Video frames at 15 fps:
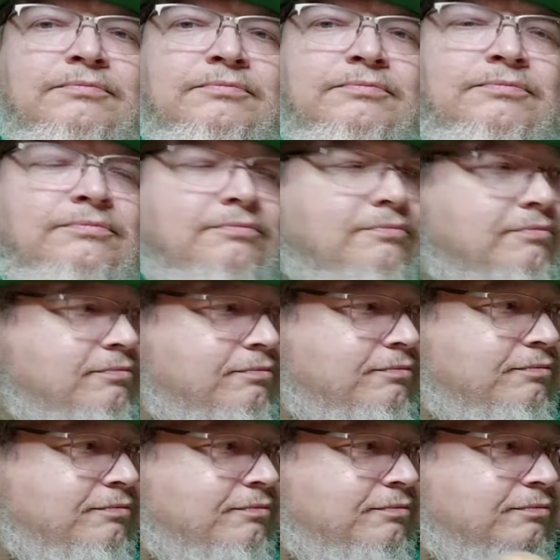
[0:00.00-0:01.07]

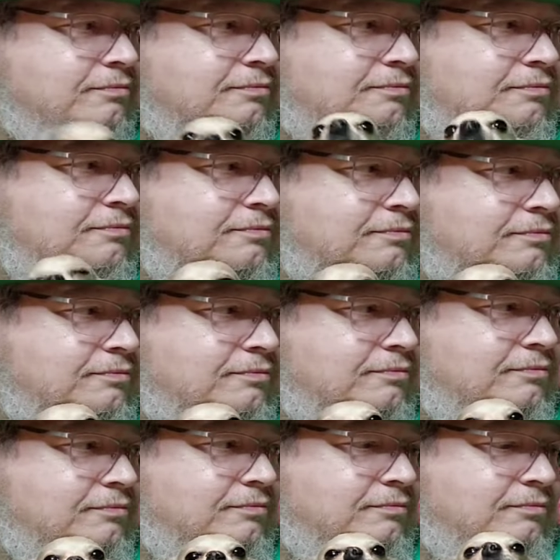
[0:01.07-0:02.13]

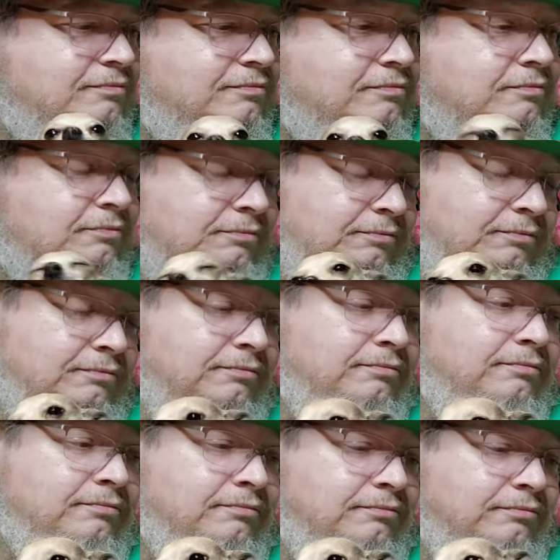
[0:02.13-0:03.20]

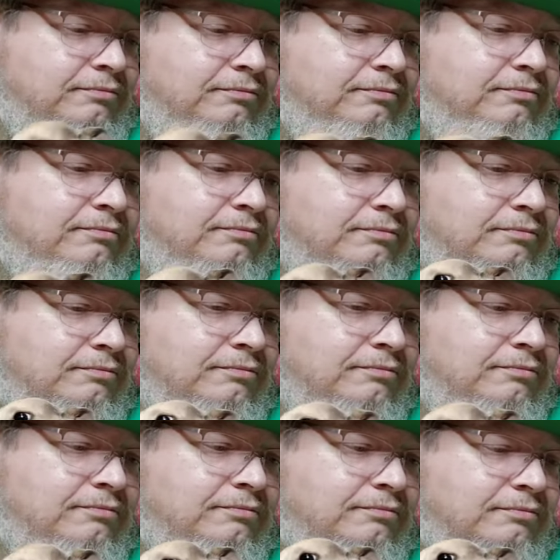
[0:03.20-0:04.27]

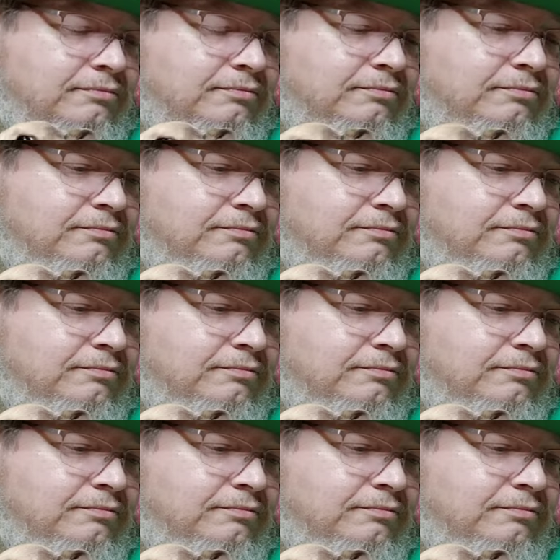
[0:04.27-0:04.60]
(silent)